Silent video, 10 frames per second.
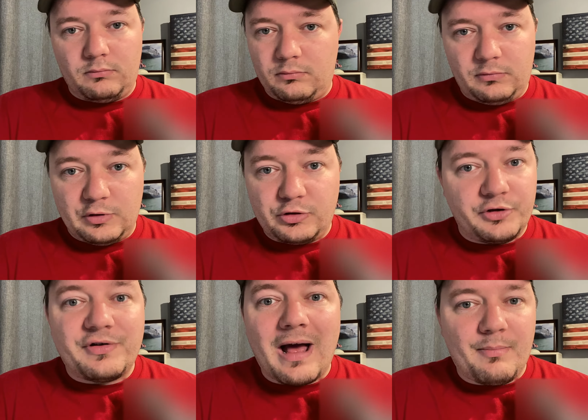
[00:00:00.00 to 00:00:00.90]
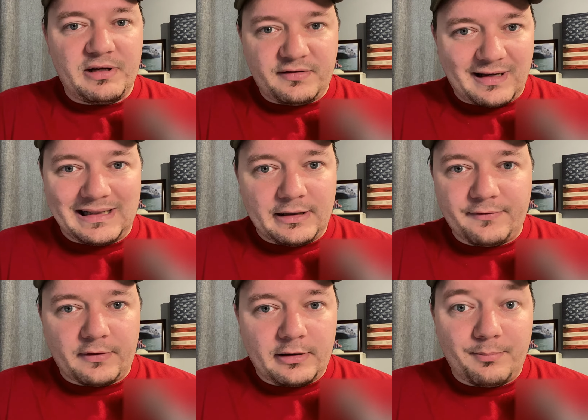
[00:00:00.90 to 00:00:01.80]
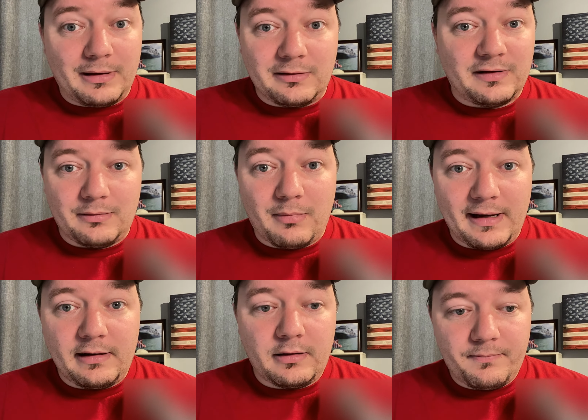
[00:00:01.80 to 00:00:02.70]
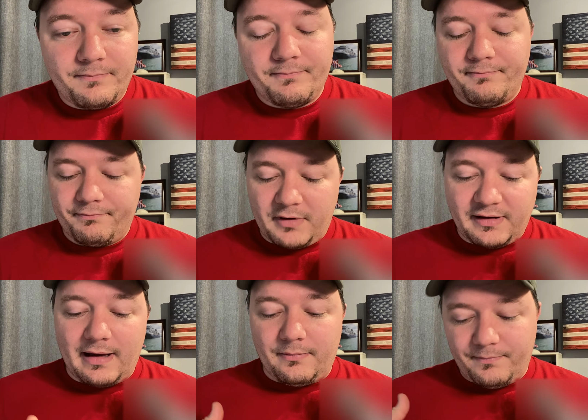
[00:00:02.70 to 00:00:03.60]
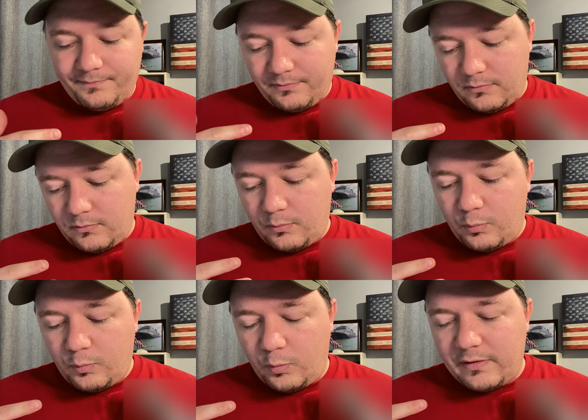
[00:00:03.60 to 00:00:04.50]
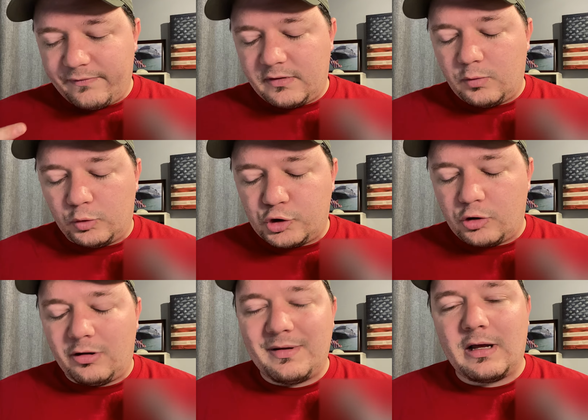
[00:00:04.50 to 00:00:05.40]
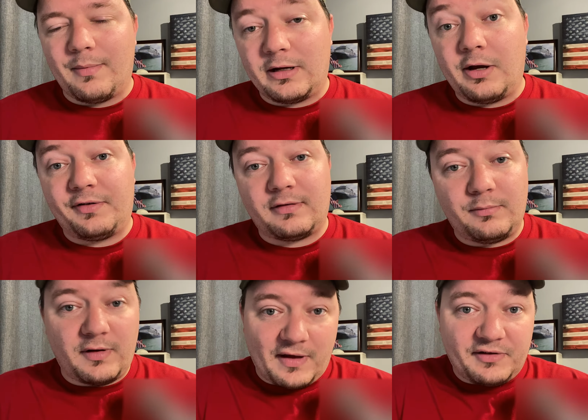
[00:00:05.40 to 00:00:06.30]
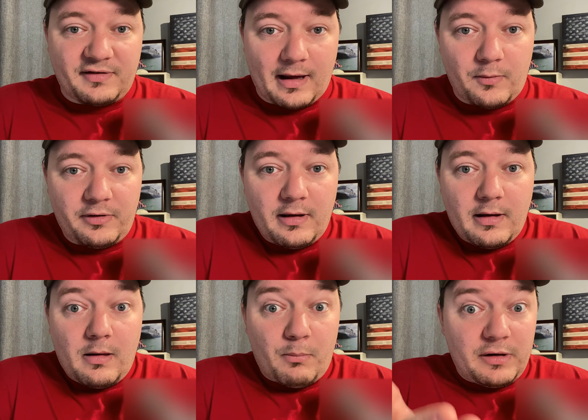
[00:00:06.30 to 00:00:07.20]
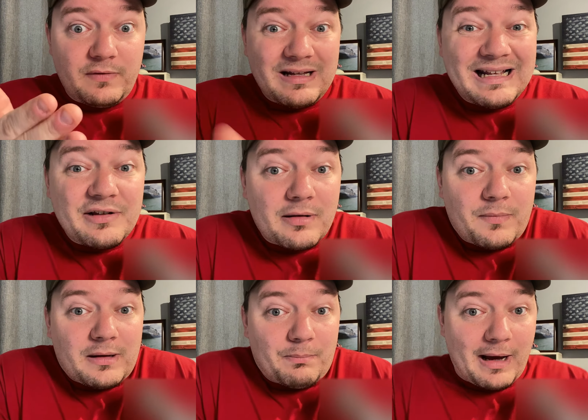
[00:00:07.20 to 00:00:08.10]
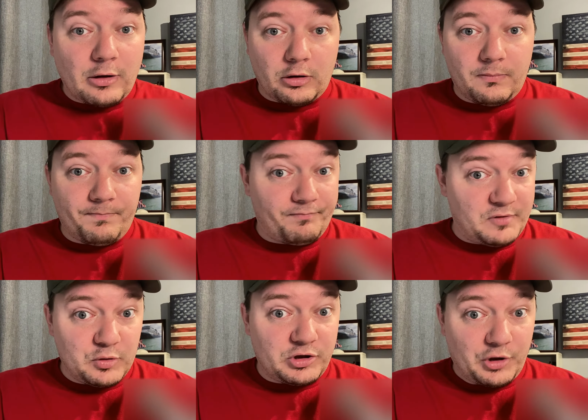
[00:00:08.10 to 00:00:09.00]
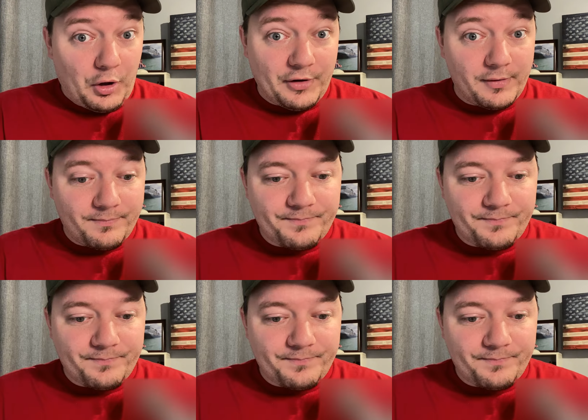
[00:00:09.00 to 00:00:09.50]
you should not be settling for your built-in mic. Again, we've culturally become accustomed to that sound, but if you can get something better, you should.